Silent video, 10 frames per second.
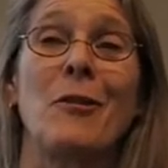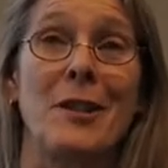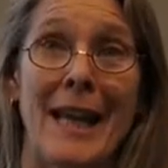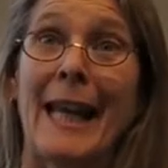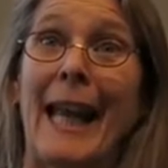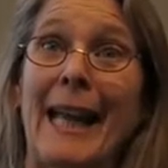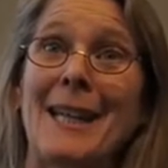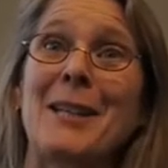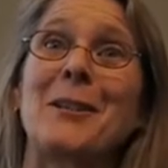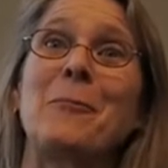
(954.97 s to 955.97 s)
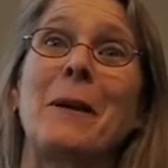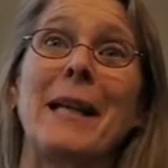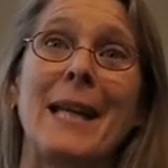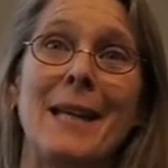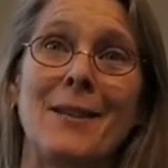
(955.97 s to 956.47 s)
for a decade when
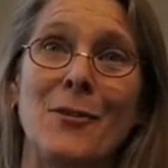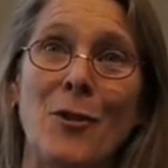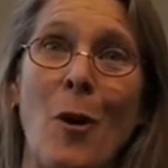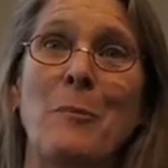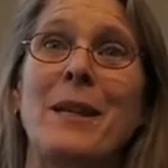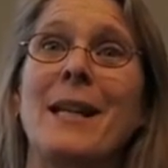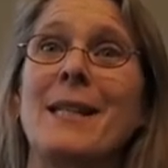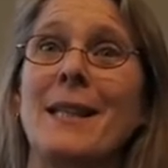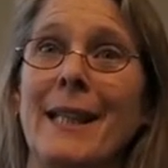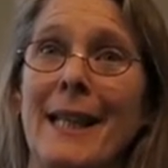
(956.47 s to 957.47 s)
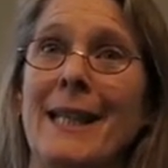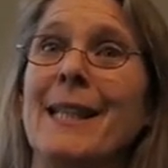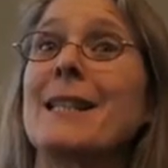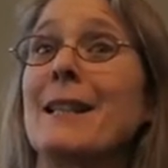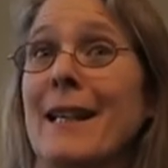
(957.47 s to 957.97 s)
he stopped and delayed
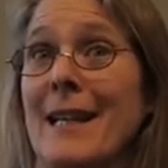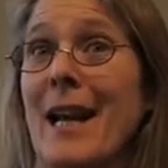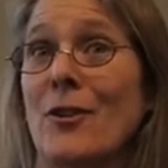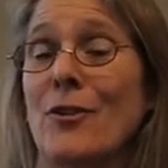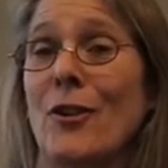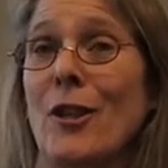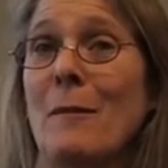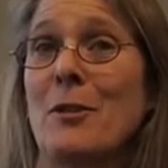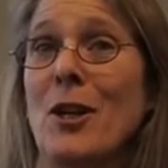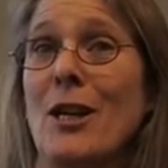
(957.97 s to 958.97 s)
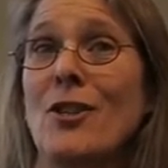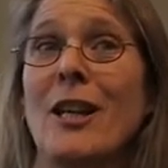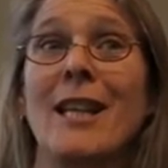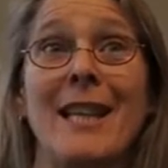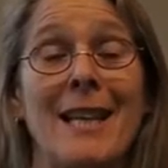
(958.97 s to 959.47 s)
action on climate change.
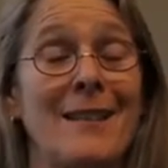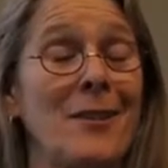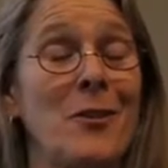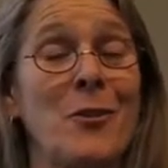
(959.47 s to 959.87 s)
I think that is a